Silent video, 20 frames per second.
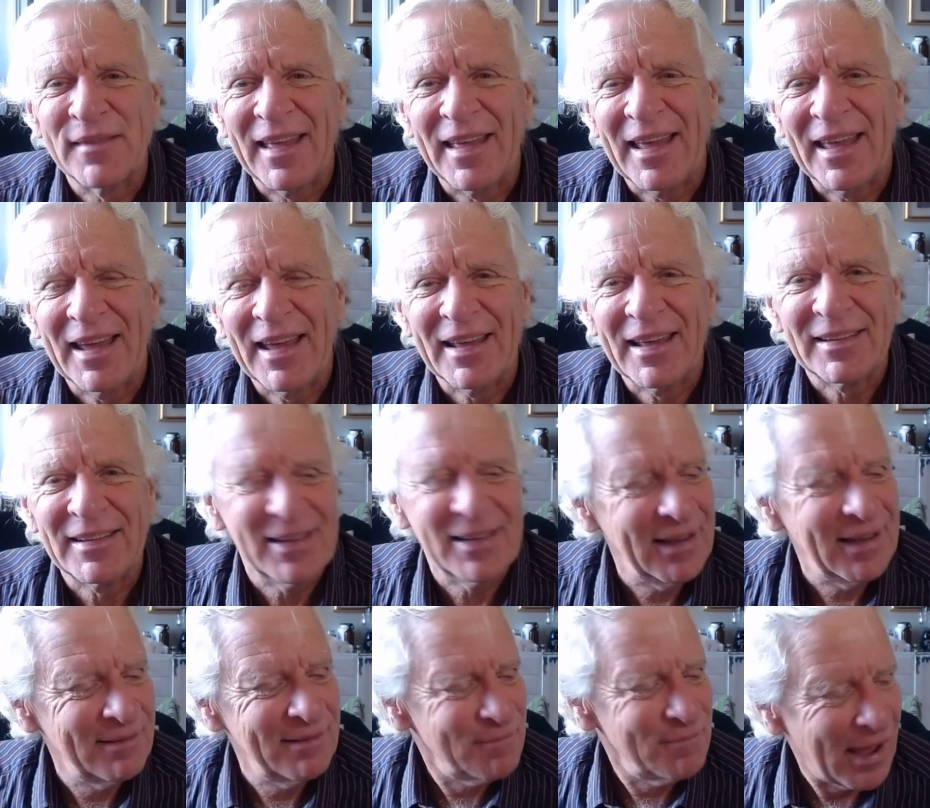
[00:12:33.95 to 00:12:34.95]
And
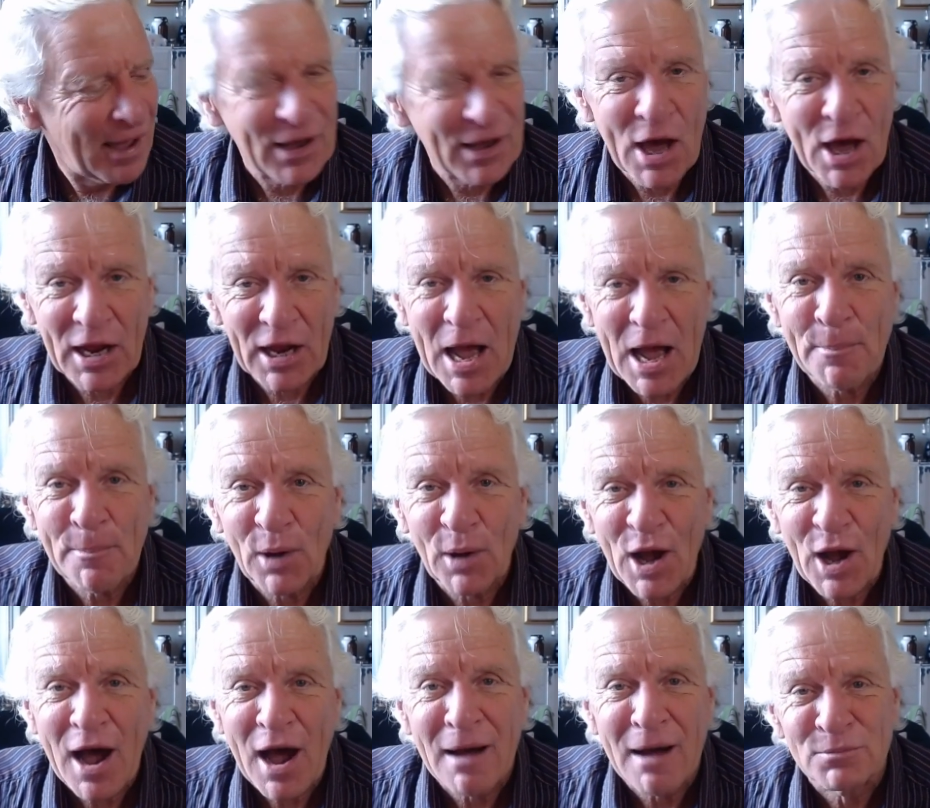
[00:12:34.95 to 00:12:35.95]
I got a couple
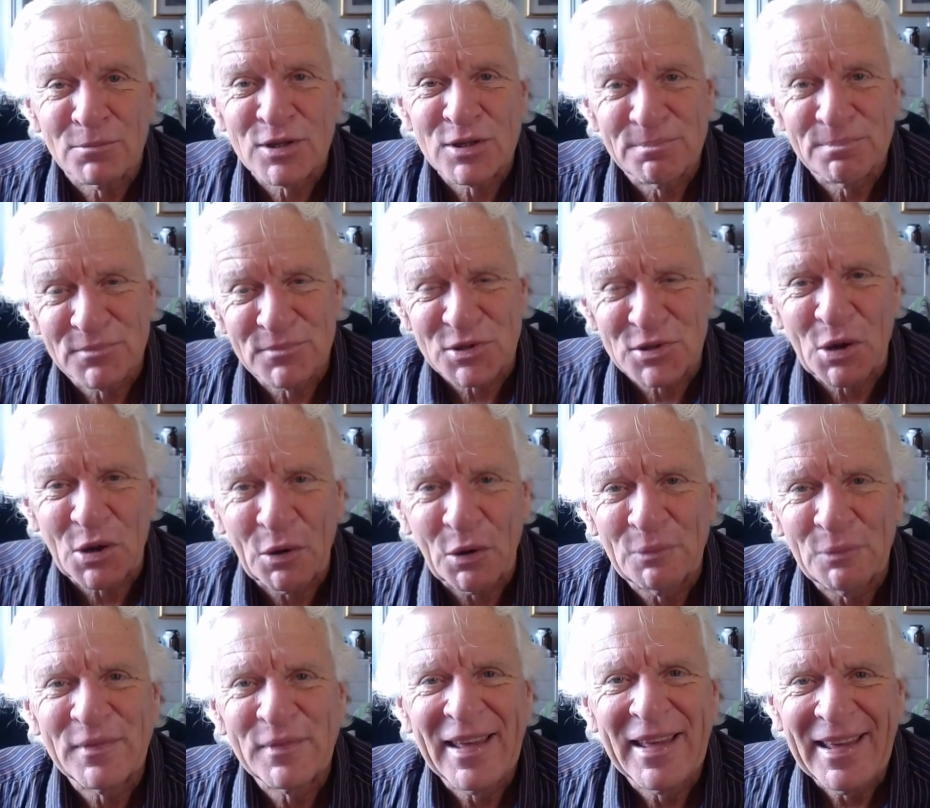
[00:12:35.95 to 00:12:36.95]
cobs,
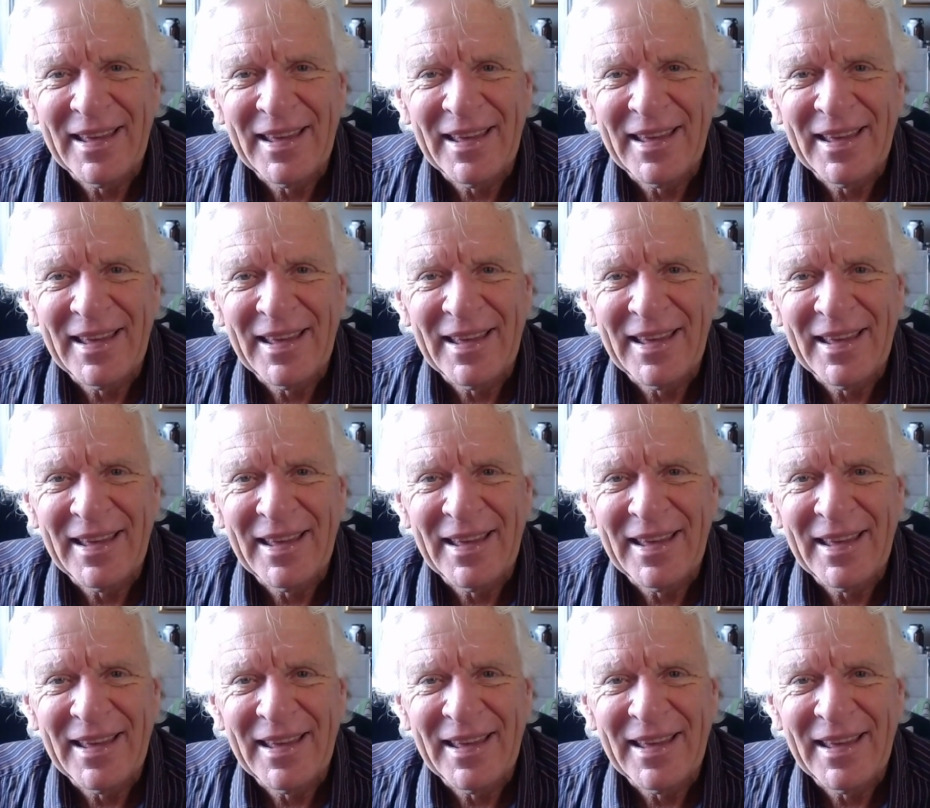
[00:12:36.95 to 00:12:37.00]
so